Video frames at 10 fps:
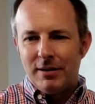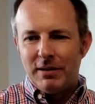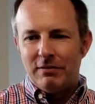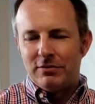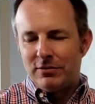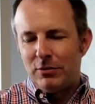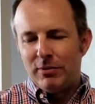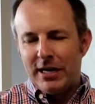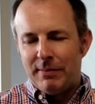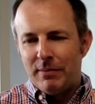I mean, I was
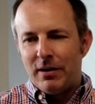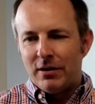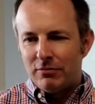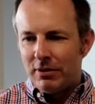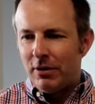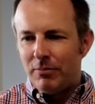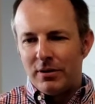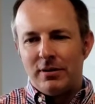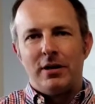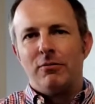super happy about it because we all put
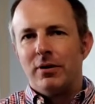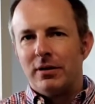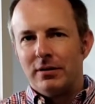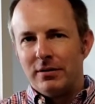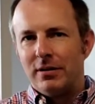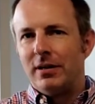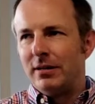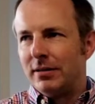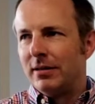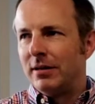a lot of work into
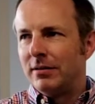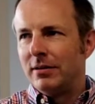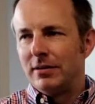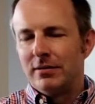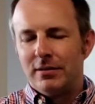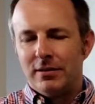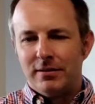getting there, I think.